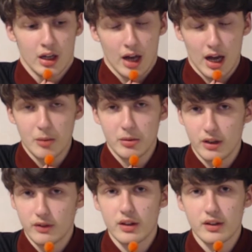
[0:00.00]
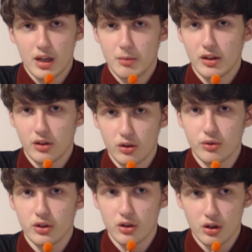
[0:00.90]
I believe this team has enough
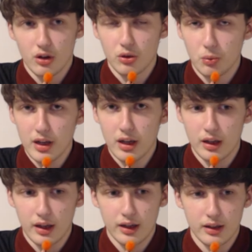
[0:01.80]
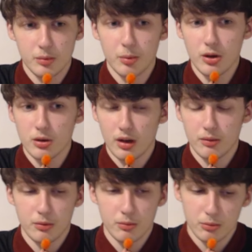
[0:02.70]
to go all the way, and more
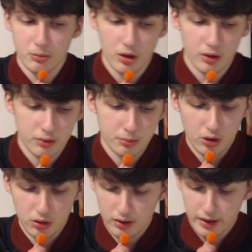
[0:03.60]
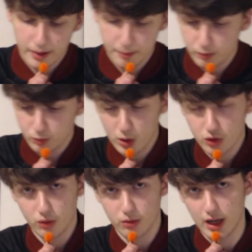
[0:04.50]
wins
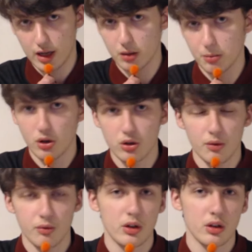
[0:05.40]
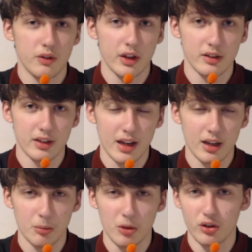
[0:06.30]
that we're getting, the more confident the fans are getting,
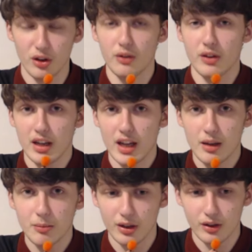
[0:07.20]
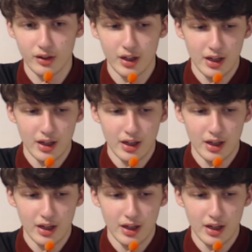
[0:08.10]
the more nervy they're getting, because